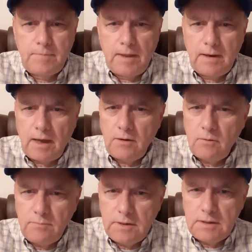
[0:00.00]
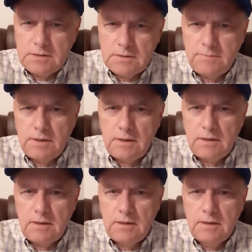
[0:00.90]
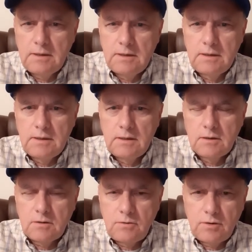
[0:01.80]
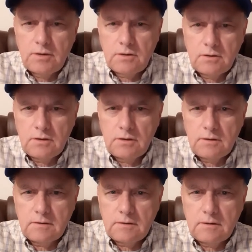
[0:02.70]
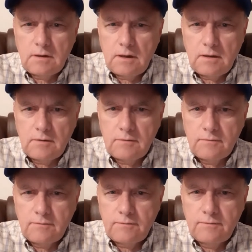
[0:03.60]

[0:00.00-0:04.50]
And I don't mean to be critical of